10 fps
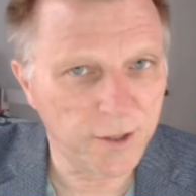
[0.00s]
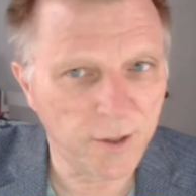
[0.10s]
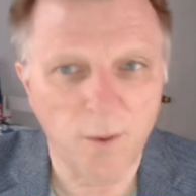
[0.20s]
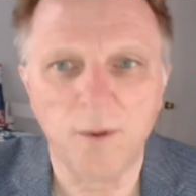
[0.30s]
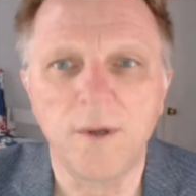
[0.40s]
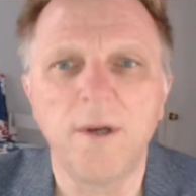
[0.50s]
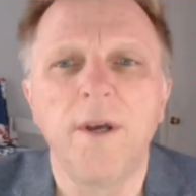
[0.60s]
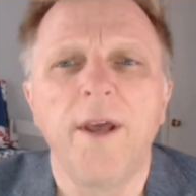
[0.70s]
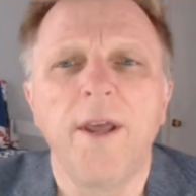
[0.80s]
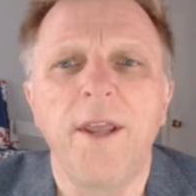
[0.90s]
as a whole.
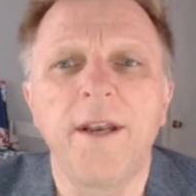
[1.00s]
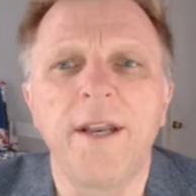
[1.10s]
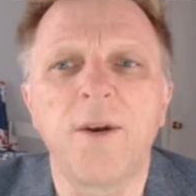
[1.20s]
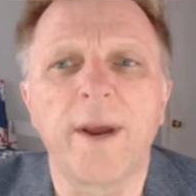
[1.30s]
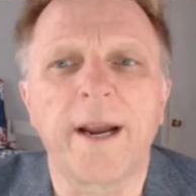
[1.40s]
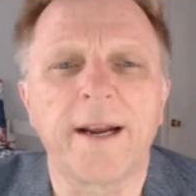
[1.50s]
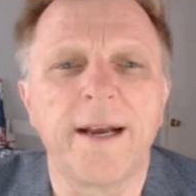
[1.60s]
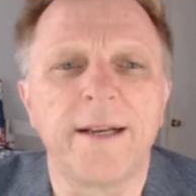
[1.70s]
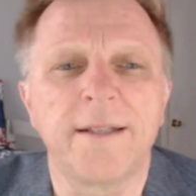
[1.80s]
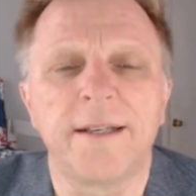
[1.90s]
You need to
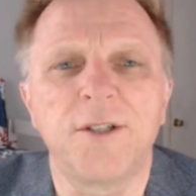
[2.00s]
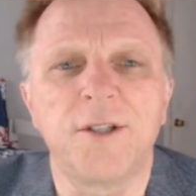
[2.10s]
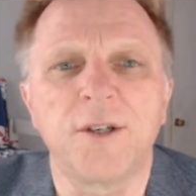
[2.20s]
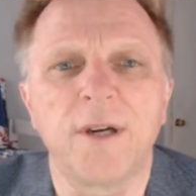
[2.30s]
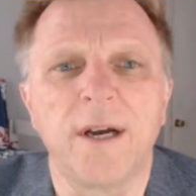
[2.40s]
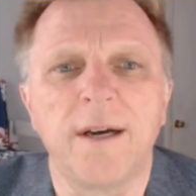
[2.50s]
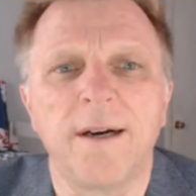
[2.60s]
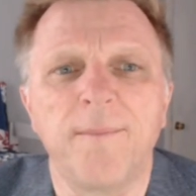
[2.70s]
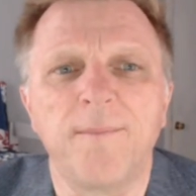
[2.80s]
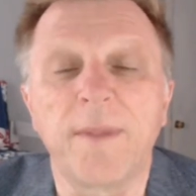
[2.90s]
recognize that you're
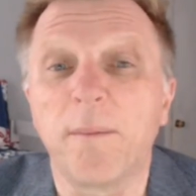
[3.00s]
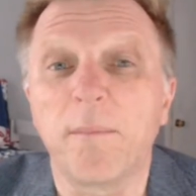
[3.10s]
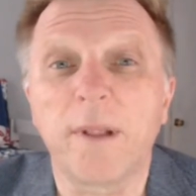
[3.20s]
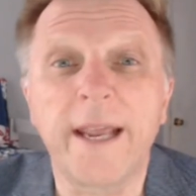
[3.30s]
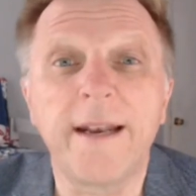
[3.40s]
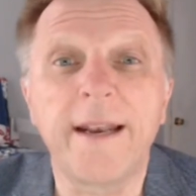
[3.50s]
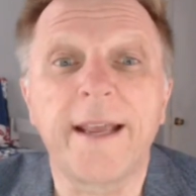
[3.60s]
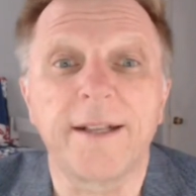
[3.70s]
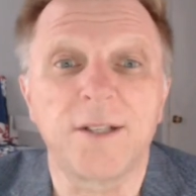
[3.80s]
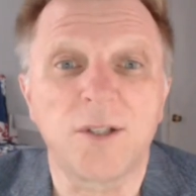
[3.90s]
playing a
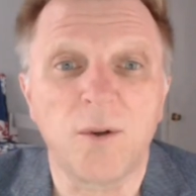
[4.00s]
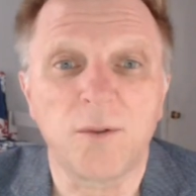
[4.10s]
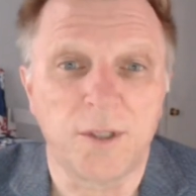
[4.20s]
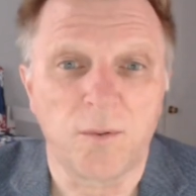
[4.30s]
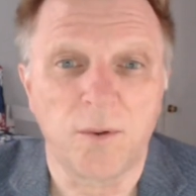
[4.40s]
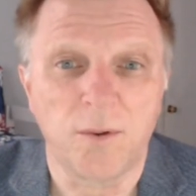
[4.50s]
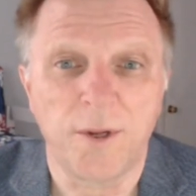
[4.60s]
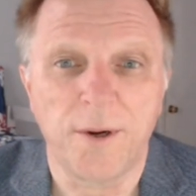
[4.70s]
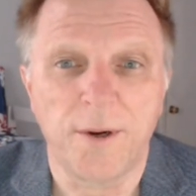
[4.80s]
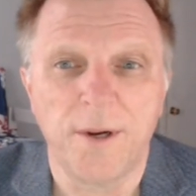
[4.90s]
consultant role
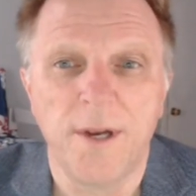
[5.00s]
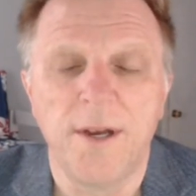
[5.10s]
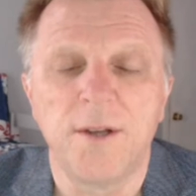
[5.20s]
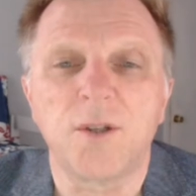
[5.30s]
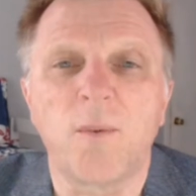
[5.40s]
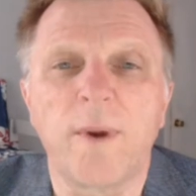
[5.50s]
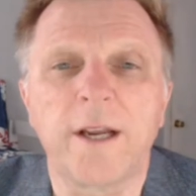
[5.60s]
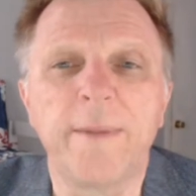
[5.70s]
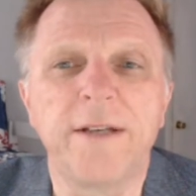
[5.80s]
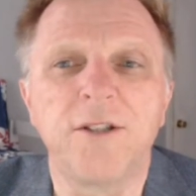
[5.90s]
here. So
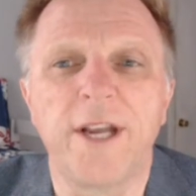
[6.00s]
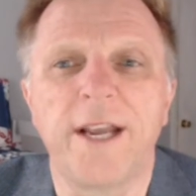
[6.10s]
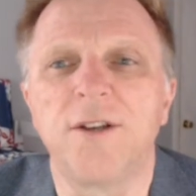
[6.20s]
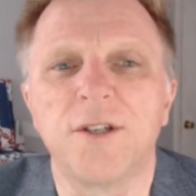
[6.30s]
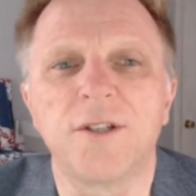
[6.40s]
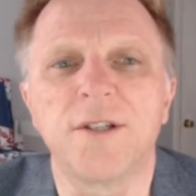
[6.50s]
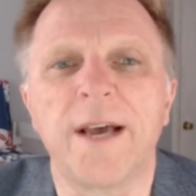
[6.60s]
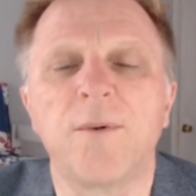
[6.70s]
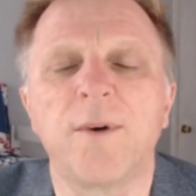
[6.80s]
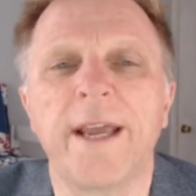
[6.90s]
recommend changes
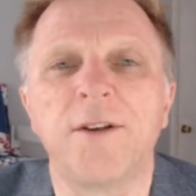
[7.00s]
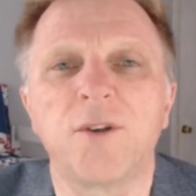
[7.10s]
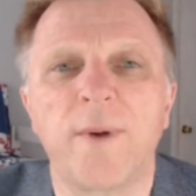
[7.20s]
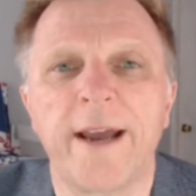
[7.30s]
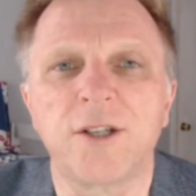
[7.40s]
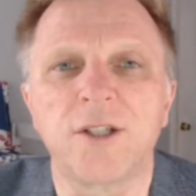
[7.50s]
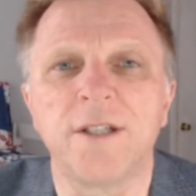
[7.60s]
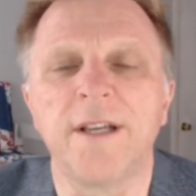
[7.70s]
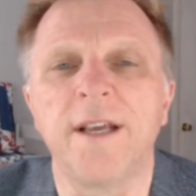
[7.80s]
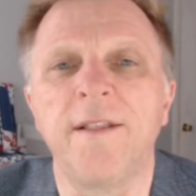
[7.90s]
that will gain
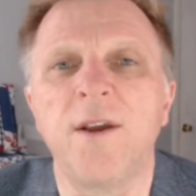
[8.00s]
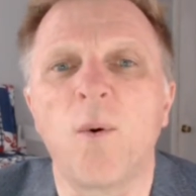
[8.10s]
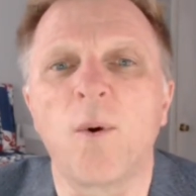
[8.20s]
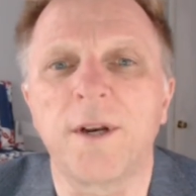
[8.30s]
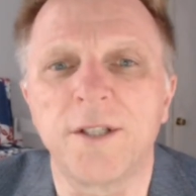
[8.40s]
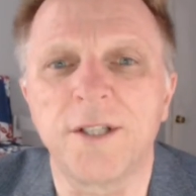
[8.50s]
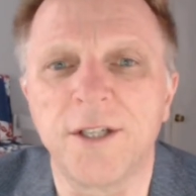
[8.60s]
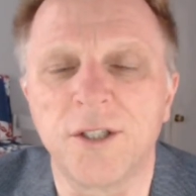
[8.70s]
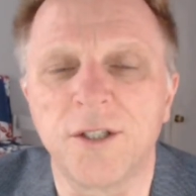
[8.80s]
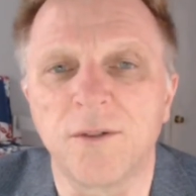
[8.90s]
traction in the
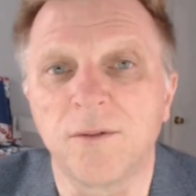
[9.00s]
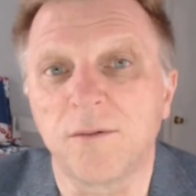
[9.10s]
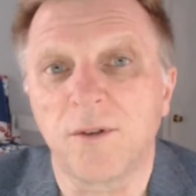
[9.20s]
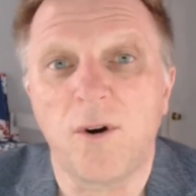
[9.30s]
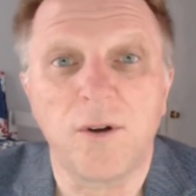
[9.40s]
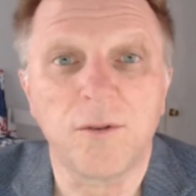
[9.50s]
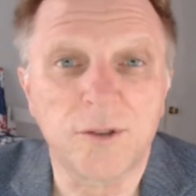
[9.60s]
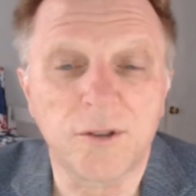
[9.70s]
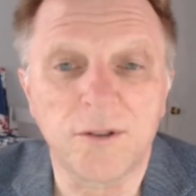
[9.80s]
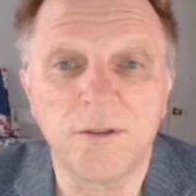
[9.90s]
organizational
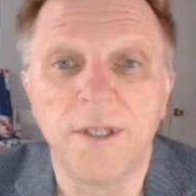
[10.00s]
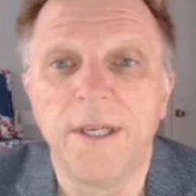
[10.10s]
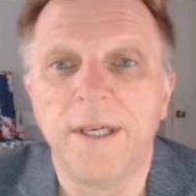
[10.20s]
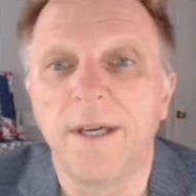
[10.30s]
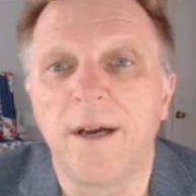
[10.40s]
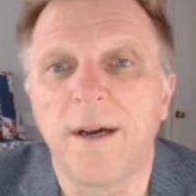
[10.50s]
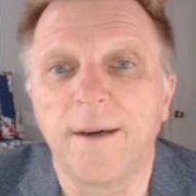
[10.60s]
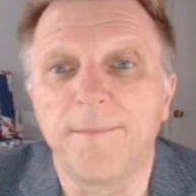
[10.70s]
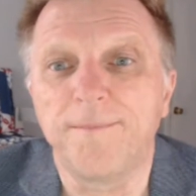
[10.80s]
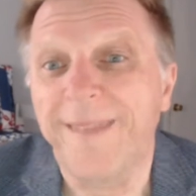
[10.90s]
culture
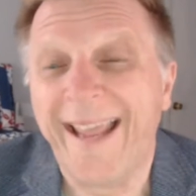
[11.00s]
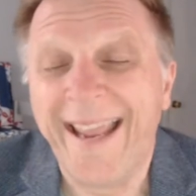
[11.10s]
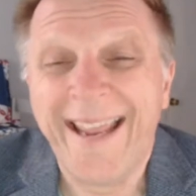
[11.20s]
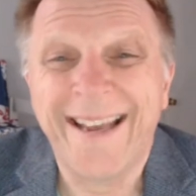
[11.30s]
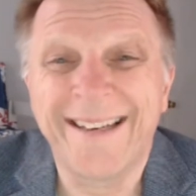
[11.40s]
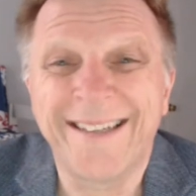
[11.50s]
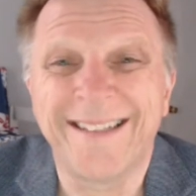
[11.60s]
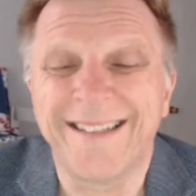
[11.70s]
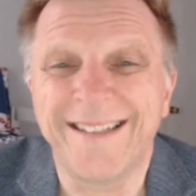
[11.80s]
and